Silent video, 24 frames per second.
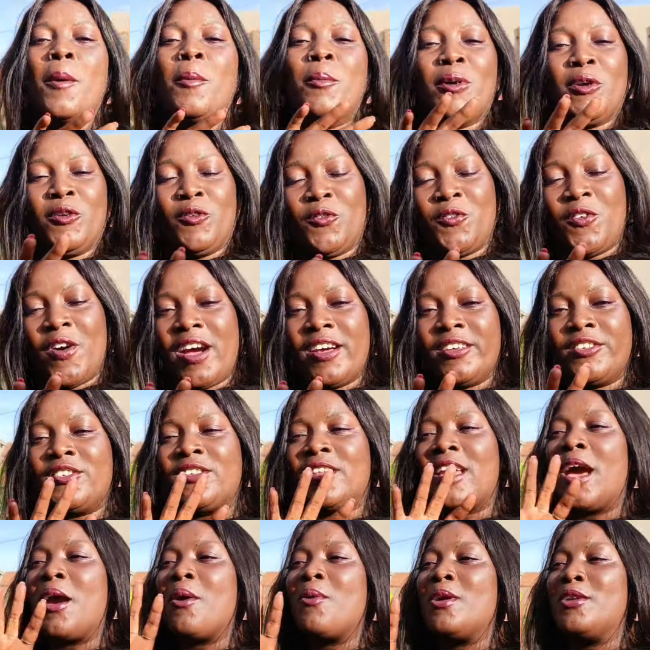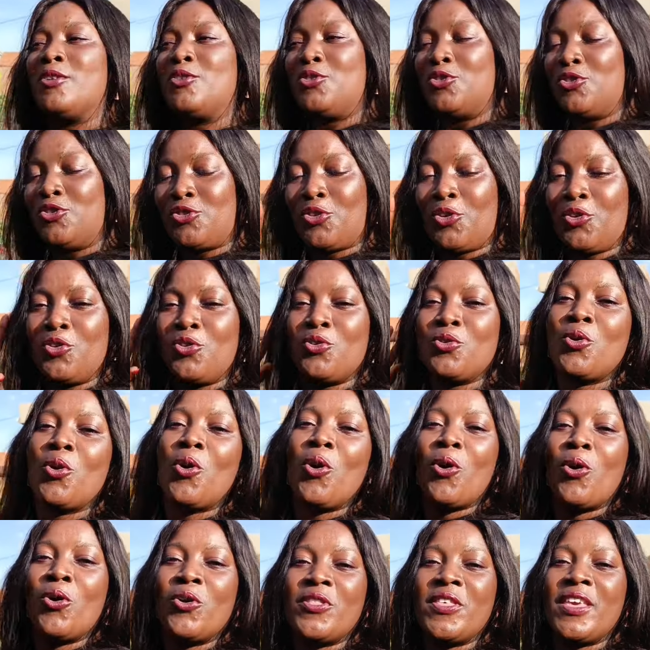but first I want to show you
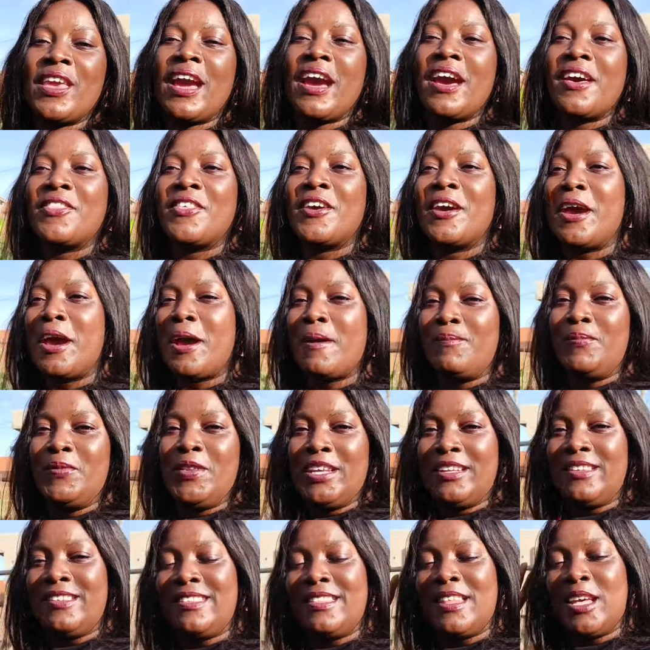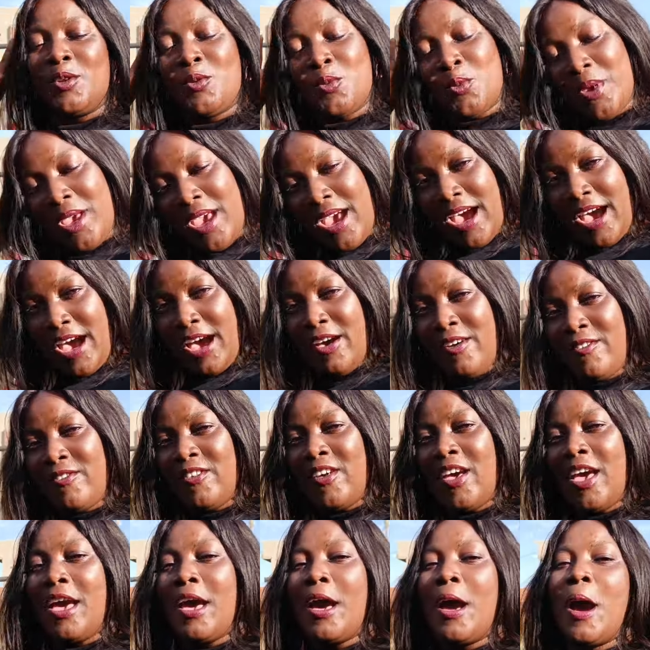all the other updates that we have
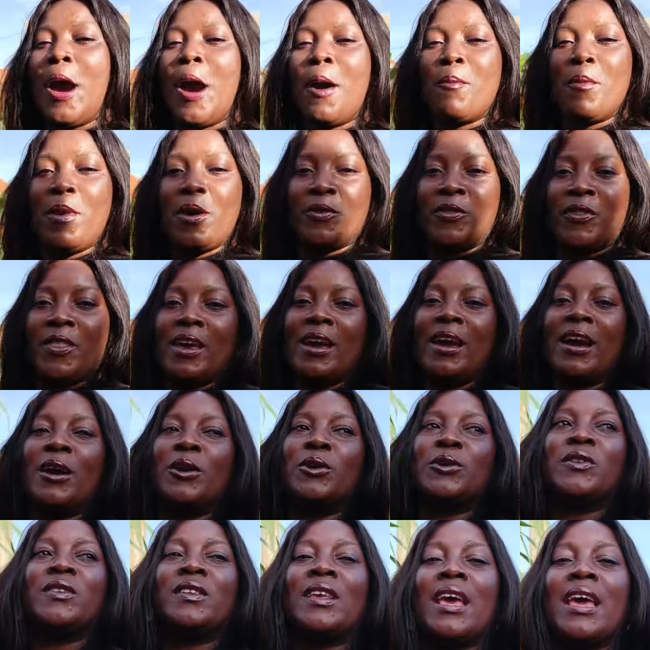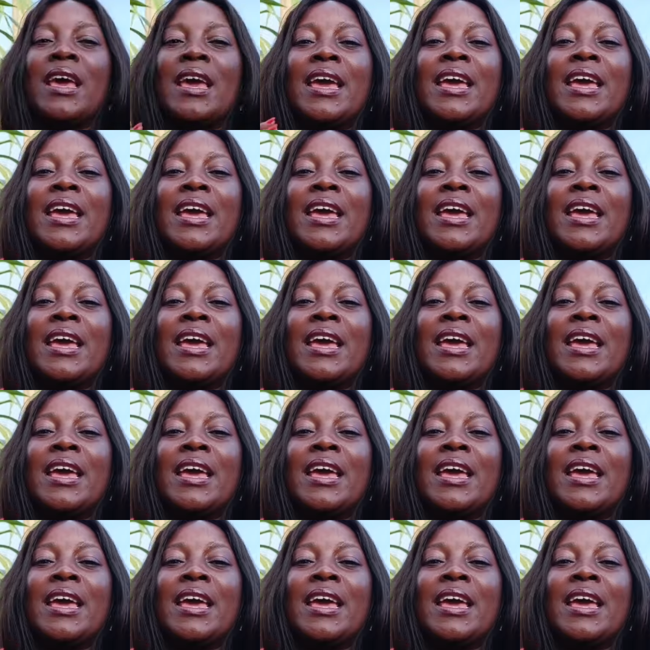about the house.